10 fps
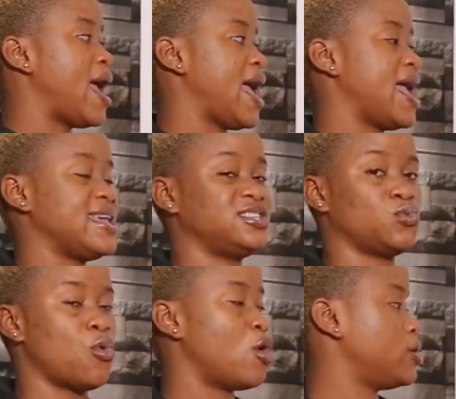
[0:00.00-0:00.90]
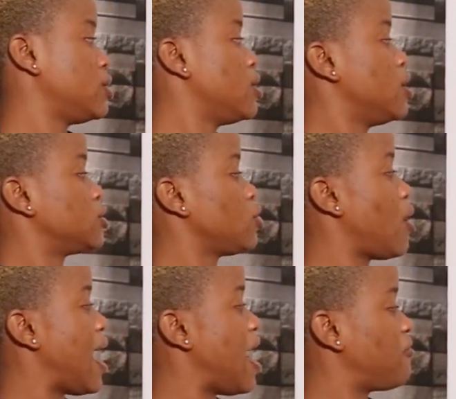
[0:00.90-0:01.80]
A is 1.
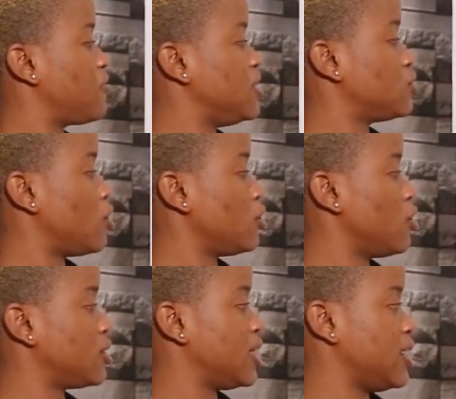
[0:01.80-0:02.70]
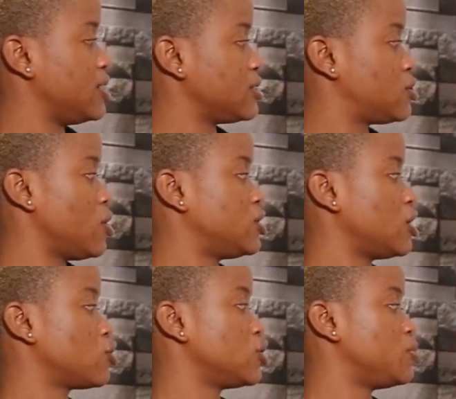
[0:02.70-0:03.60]
So F is on nothing. So it's
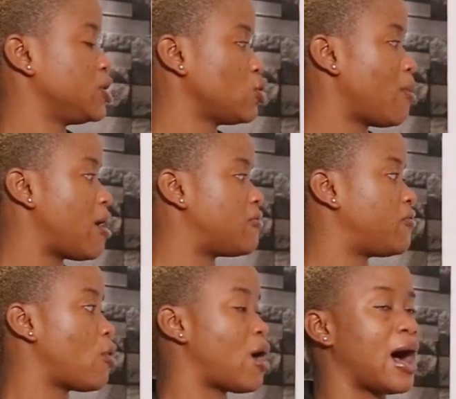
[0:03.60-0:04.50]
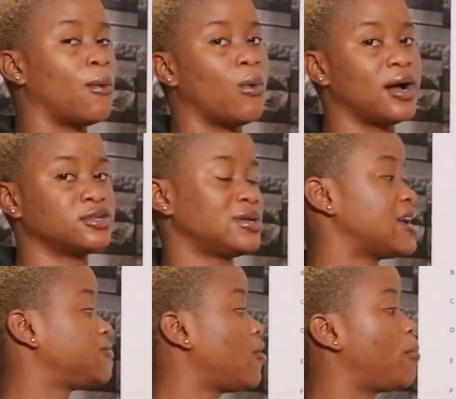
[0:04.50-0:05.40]
just going to be normal 4 and 1. So
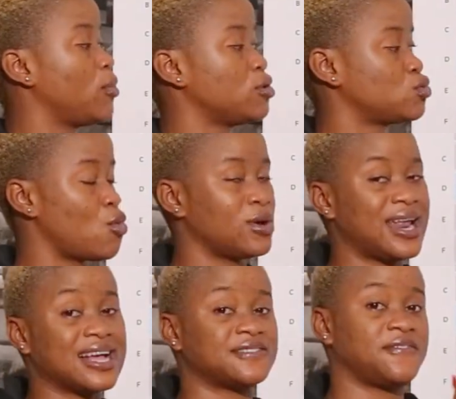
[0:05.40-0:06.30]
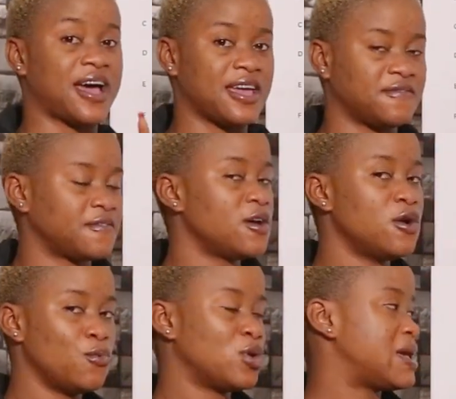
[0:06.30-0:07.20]
that's 4 plus 1, that's 5.
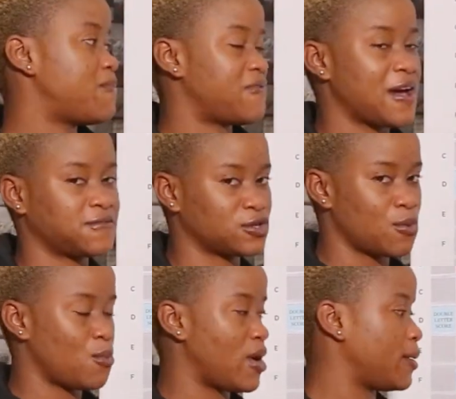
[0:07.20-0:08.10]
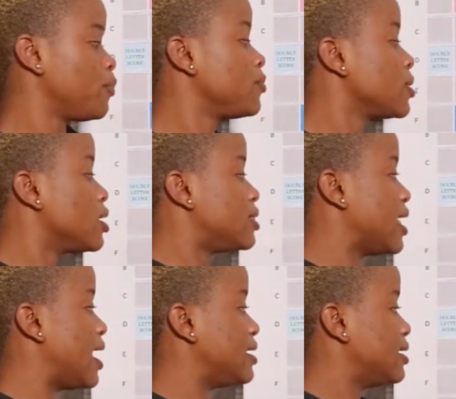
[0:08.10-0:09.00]
We'll keep 5 somewhere.
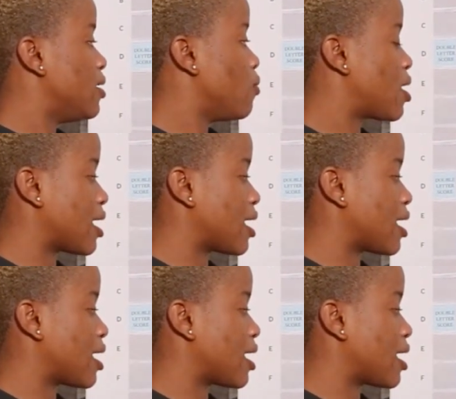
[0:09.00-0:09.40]
Then we'll